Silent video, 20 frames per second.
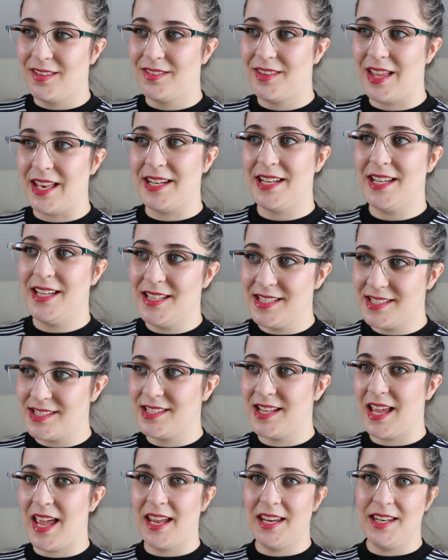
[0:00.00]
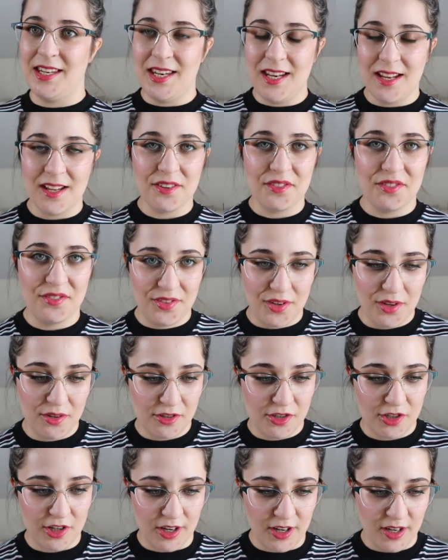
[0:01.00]
that is a near
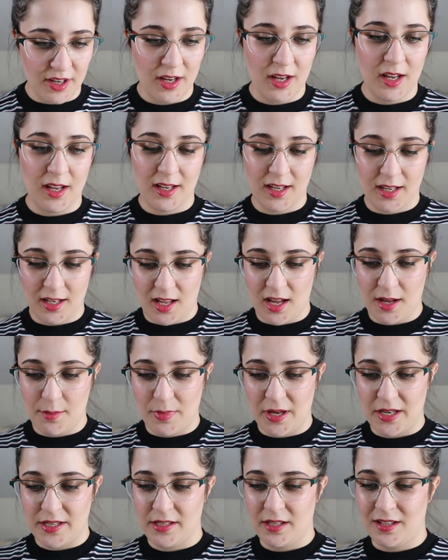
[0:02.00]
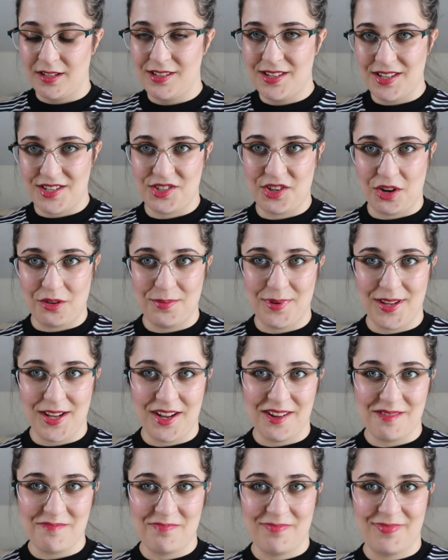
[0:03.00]
future climate
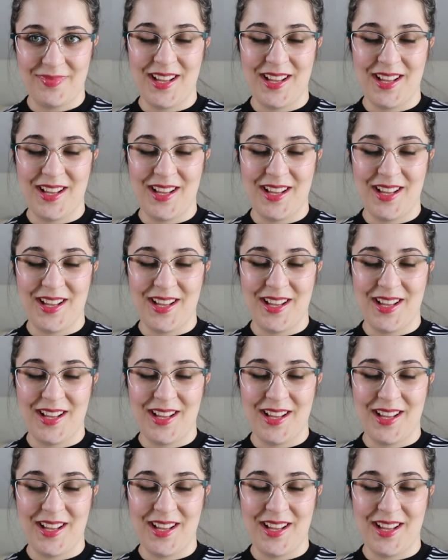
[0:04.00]
dystopia.